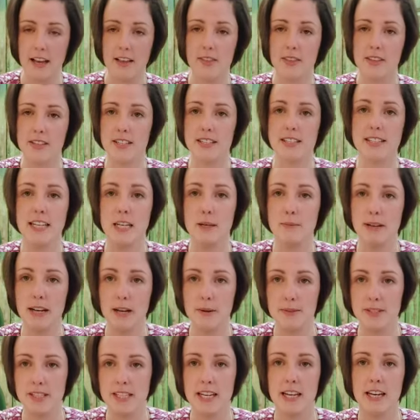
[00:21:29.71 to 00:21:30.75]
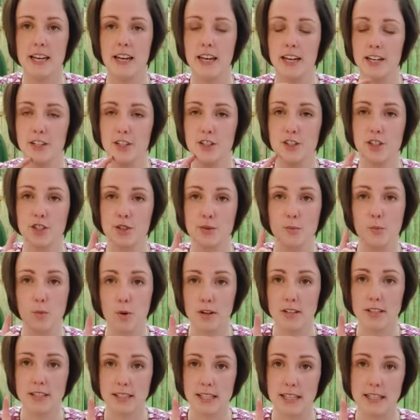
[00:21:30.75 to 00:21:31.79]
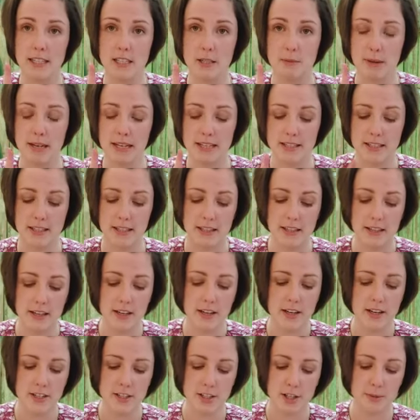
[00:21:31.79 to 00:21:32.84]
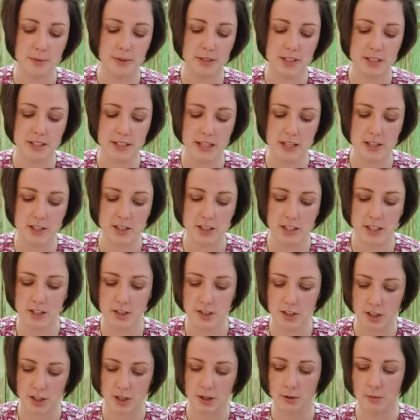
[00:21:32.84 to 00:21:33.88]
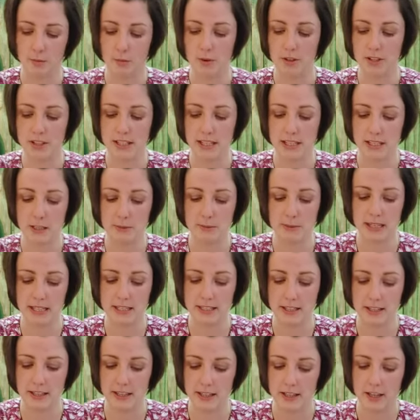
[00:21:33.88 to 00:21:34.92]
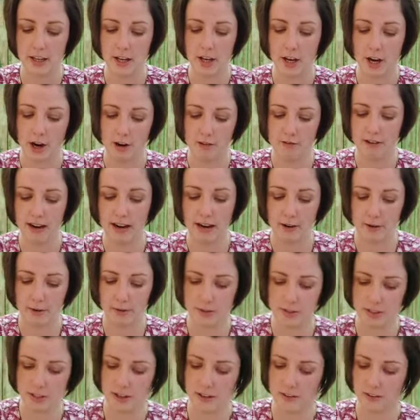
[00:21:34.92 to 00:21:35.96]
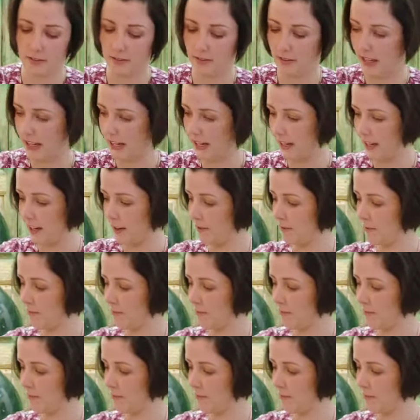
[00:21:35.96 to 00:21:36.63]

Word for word: The seam allowance here is just 1 centimetre. So I'm gonna stay stitch at 1 centimetre around there.